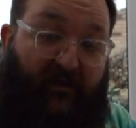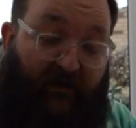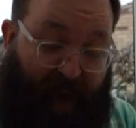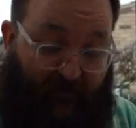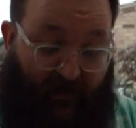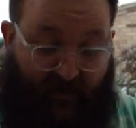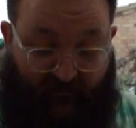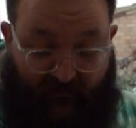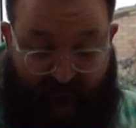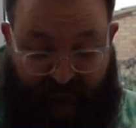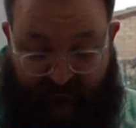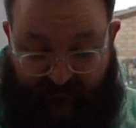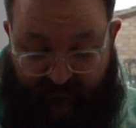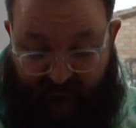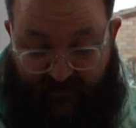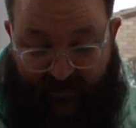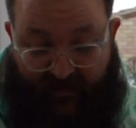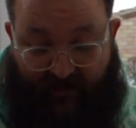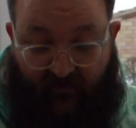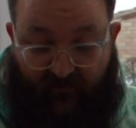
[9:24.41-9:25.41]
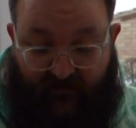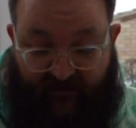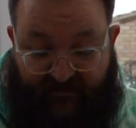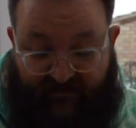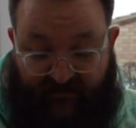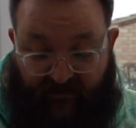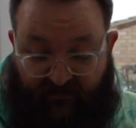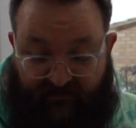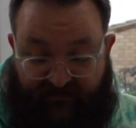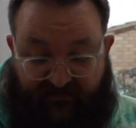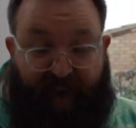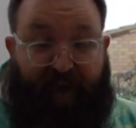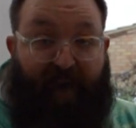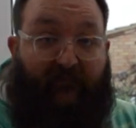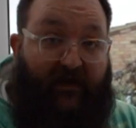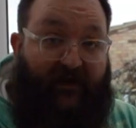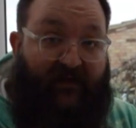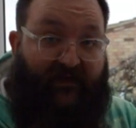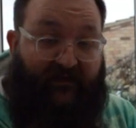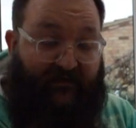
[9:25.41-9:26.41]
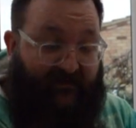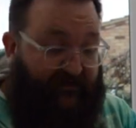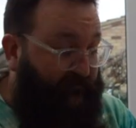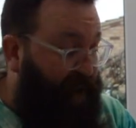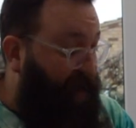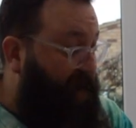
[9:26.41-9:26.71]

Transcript: about how guitars are made.